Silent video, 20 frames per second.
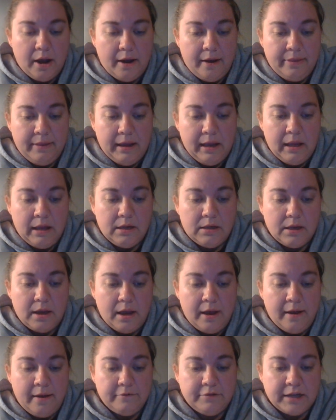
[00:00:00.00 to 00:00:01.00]
on the end
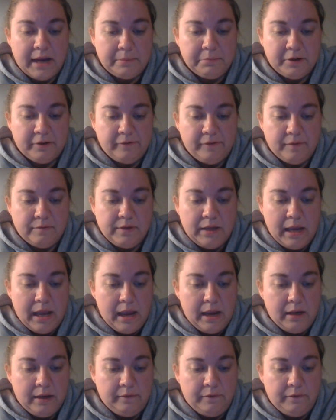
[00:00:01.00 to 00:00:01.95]
of chapter 58.